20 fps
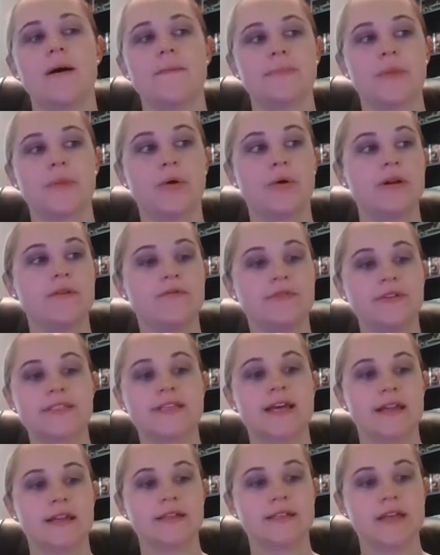Or even
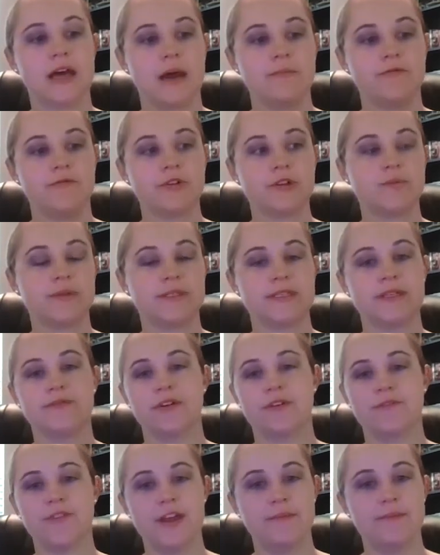setting time for
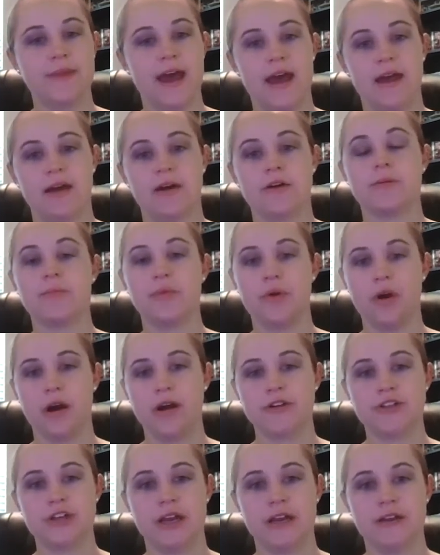specific feedback on a
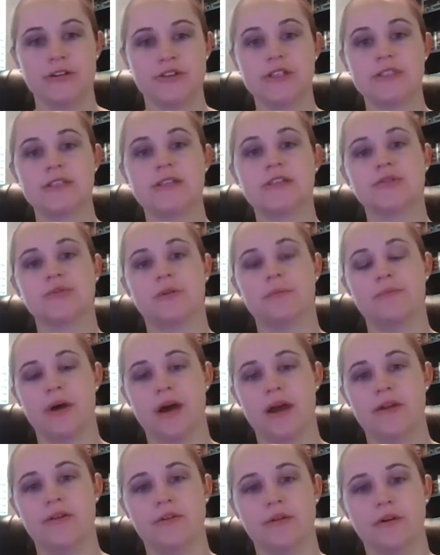project, just as a
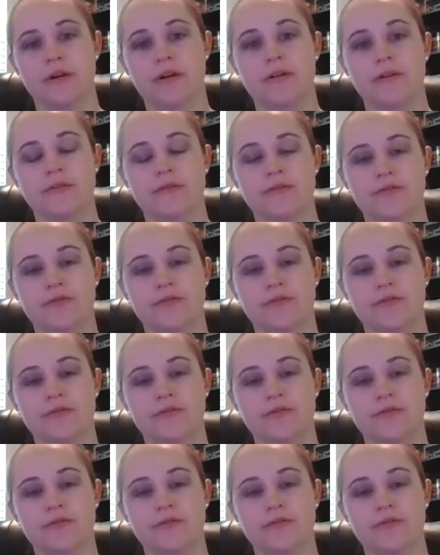reminder of,